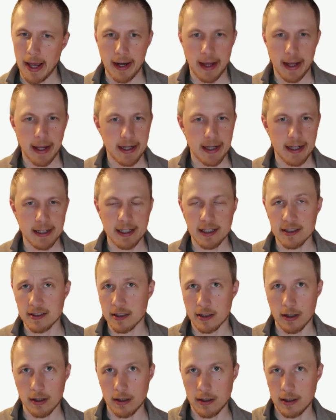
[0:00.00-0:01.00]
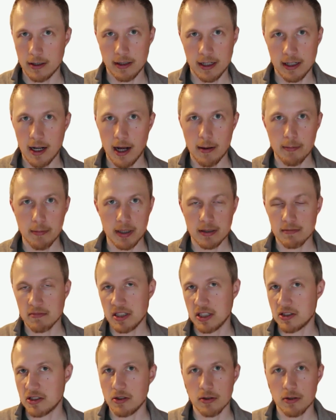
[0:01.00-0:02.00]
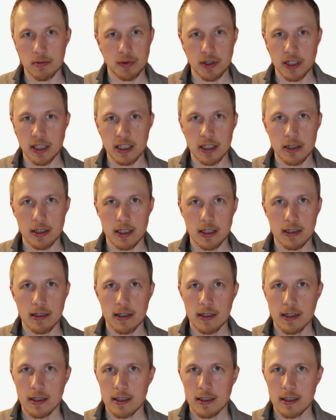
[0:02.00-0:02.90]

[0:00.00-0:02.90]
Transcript: Haney, he's the current incumbent. He's doing pretty good.